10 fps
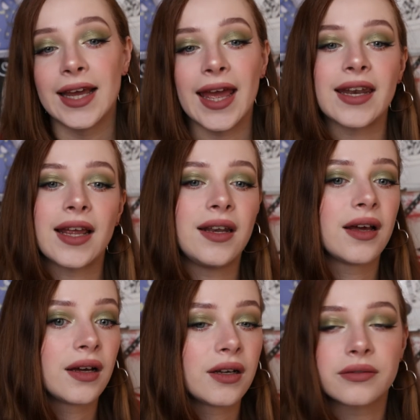And I
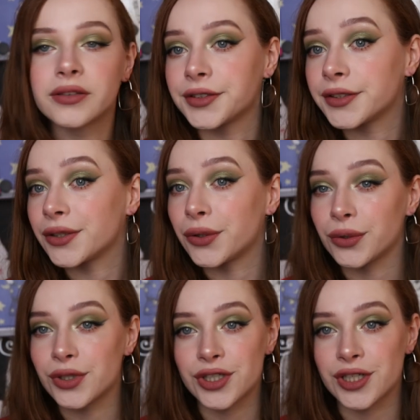love all the
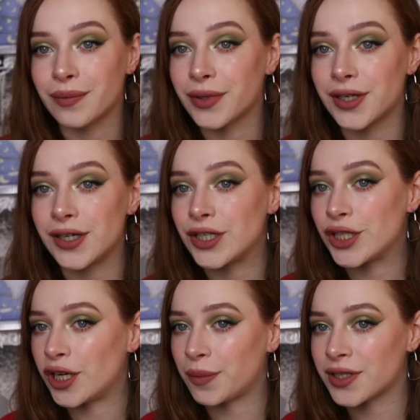gold shimmery
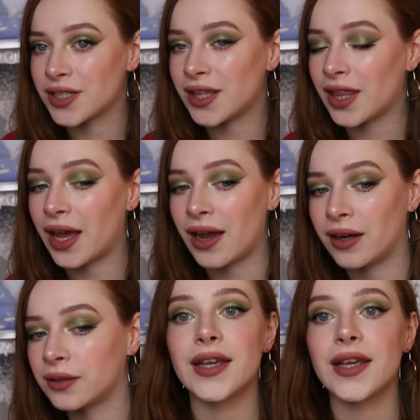shimmers in there.